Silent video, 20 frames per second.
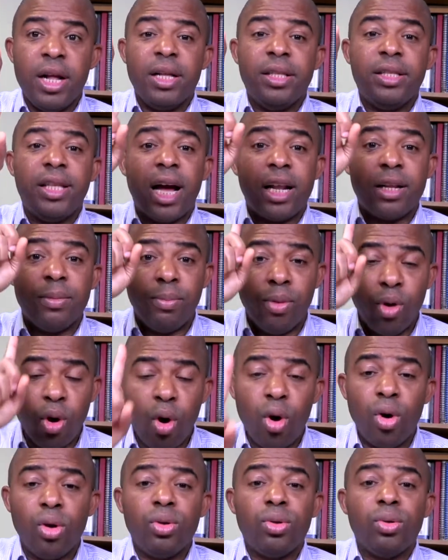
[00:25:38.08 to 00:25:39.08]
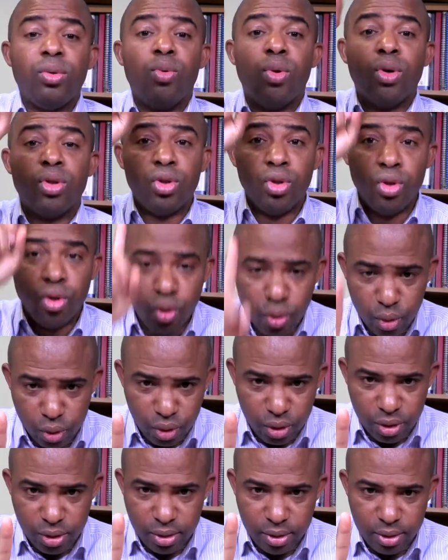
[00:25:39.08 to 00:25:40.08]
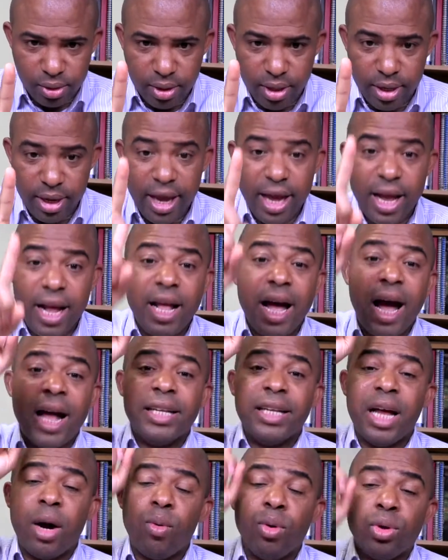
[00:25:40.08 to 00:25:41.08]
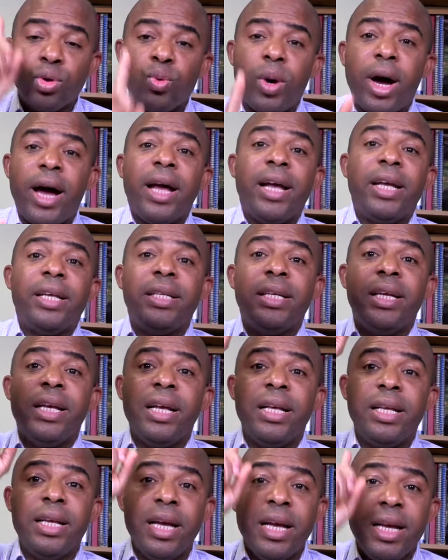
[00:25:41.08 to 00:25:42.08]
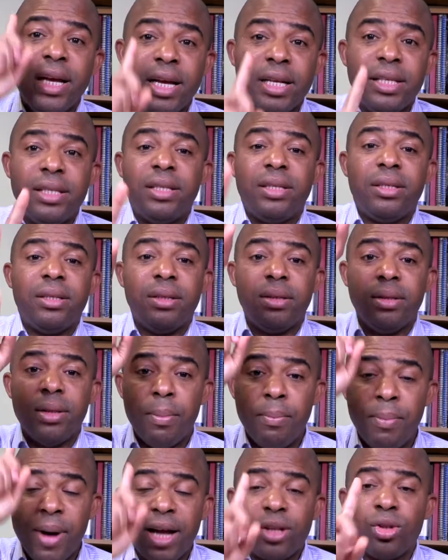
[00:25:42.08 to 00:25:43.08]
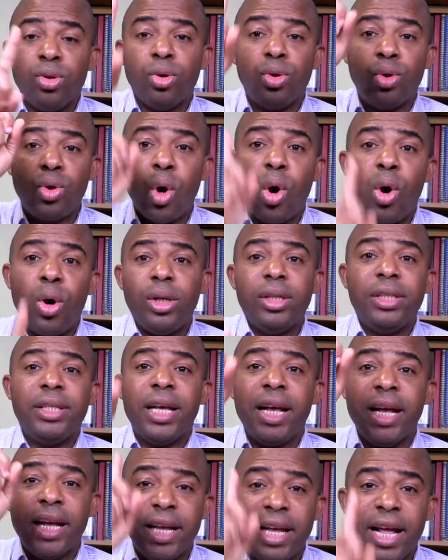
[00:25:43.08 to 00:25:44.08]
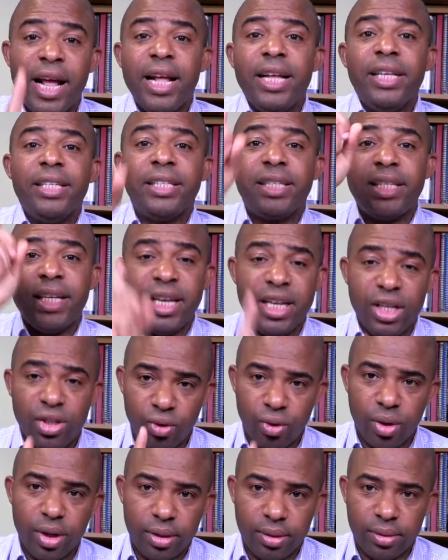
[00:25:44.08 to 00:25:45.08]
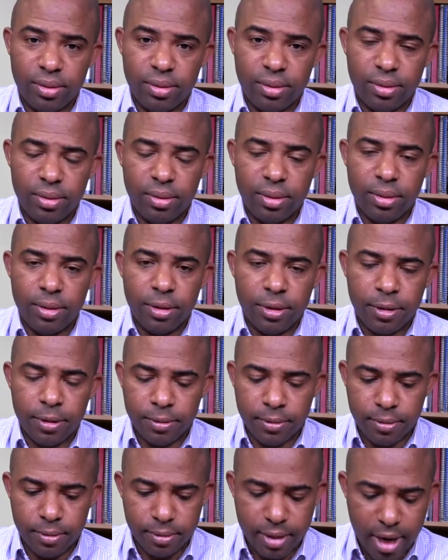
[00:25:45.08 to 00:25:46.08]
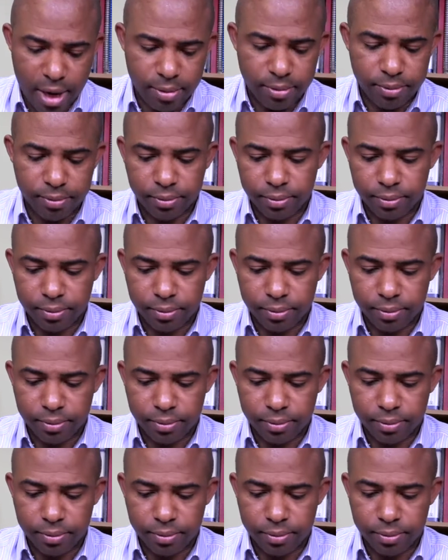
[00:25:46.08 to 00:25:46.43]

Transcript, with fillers: That blood was used, and that was why it's the battle turned against Israel. Now,